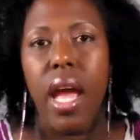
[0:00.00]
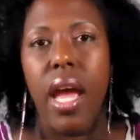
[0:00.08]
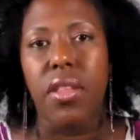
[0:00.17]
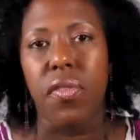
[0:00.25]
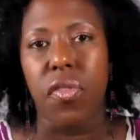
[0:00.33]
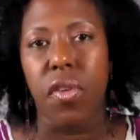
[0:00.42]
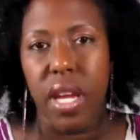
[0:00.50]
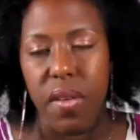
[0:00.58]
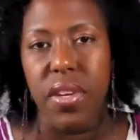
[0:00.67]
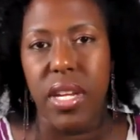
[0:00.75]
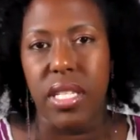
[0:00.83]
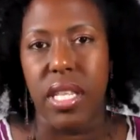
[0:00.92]
and the
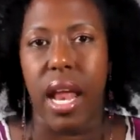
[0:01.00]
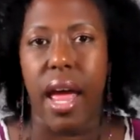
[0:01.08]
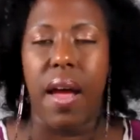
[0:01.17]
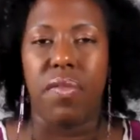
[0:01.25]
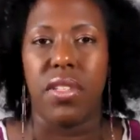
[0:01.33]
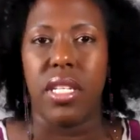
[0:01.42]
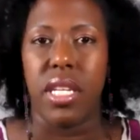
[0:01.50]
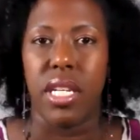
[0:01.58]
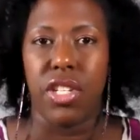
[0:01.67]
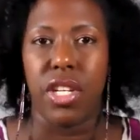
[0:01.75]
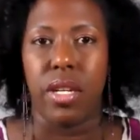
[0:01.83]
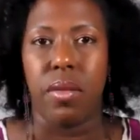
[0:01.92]
forgiveness that I have to
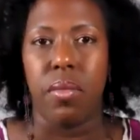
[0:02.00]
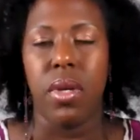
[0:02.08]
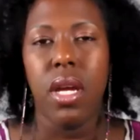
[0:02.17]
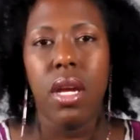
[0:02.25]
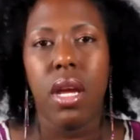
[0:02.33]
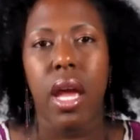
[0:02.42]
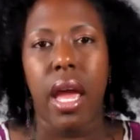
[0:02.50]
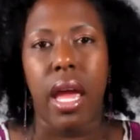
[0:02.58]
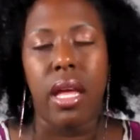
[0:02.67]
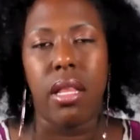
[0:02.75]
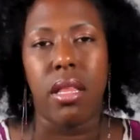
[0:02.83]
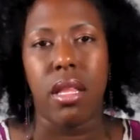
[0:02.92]
teach him
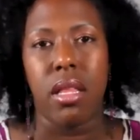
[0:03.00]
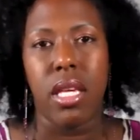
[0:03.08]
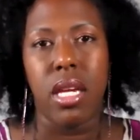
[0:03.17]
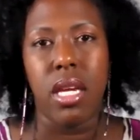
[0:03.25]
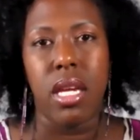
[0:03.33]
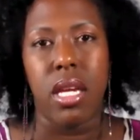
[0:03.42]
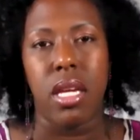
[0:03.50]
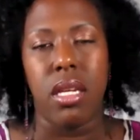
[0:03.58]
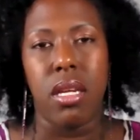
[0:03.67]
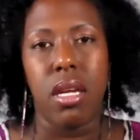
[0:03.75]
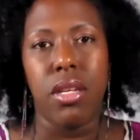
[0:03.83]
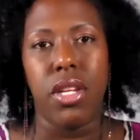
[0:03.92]
and
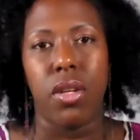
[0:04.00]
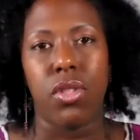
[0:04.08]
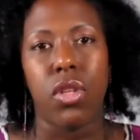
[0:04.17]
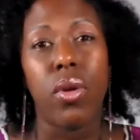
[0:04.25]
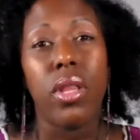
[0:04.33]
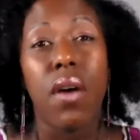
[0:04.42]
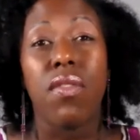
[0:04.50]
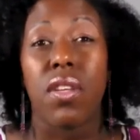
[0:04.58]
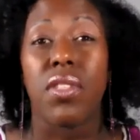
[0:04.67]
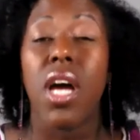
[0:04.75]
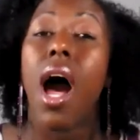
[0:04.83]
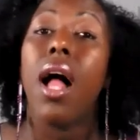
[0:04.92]
the, certain levels
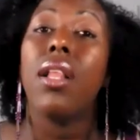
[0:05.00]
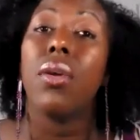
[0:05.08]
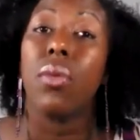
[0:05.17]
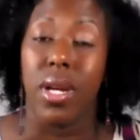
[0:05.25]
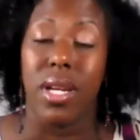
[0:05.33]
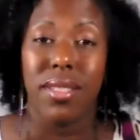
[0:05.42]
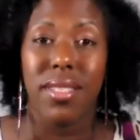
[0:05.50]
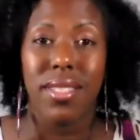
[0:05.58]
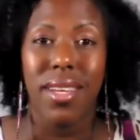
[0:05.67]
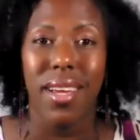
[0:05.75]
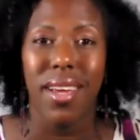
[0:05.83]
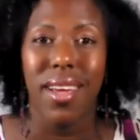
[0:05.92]
of
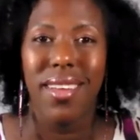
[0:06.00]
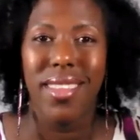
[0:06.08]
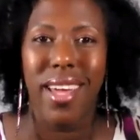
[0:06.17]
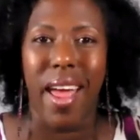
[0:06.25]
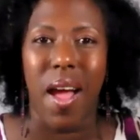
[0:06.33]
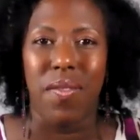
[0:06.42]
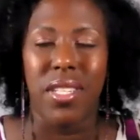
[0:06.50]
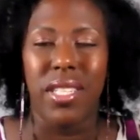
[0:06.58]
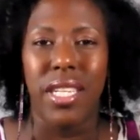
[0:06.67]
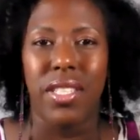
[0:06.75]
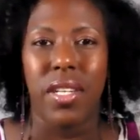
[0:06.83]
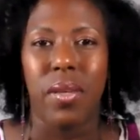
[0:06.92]
tolerance that I have to
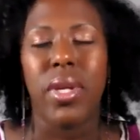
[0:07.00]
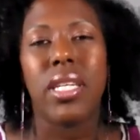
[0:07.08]
teach him,